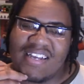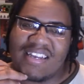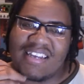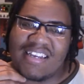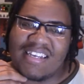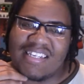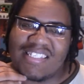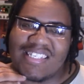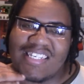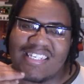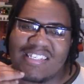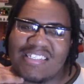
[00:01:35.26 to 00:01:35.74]

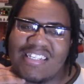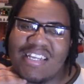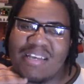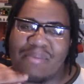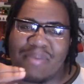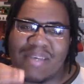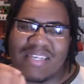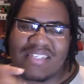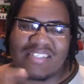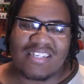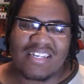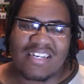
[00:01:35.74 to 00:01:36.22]
Is they
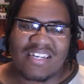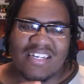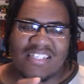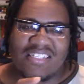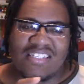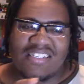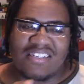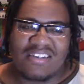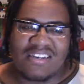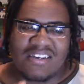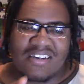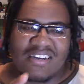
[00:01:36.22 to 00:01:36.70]
basically
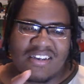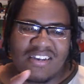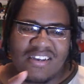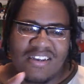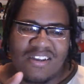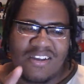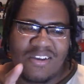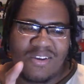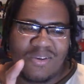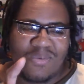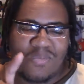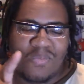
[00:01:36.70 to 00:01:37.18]
took
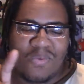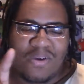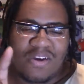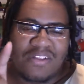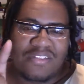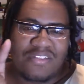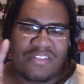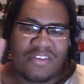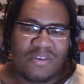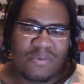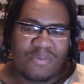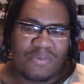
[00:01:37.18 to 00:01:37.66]
one
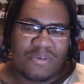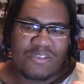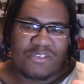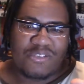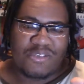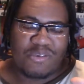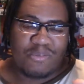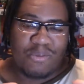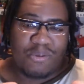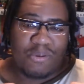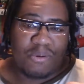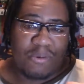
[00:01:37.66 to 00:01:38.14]
of the
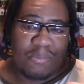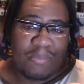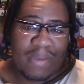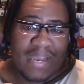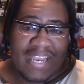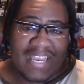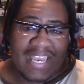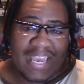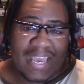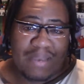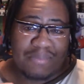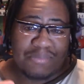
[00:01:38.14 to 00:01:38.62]
original
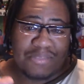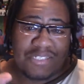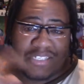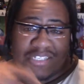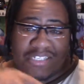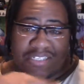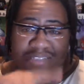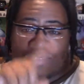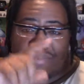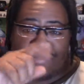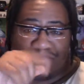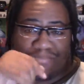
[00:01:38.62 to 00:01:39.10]
Pokemon games and
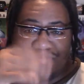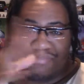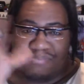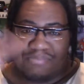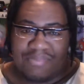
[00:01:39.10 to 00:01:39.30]
just